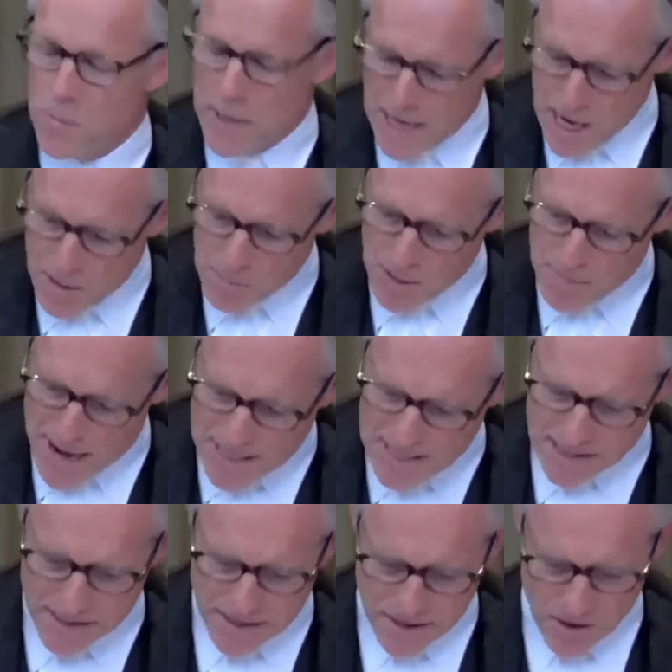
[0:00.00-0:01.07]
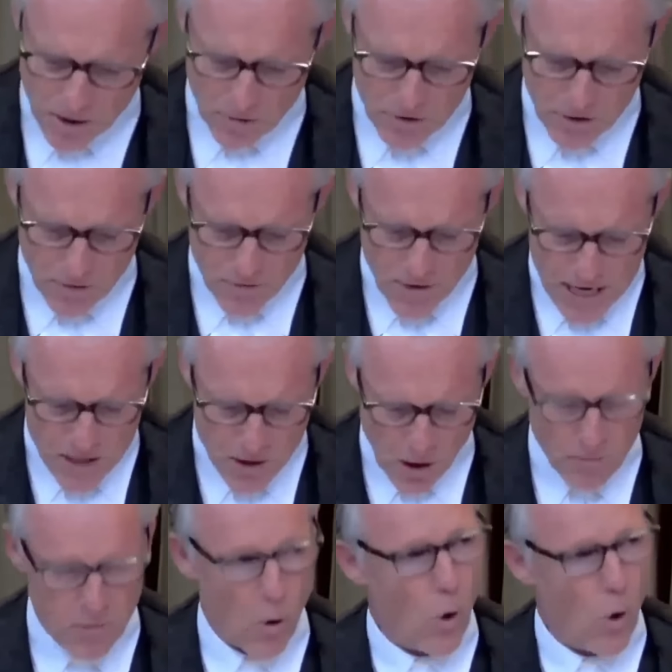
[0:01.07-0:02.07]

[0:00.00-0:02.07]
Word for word: to be emblematic of the fate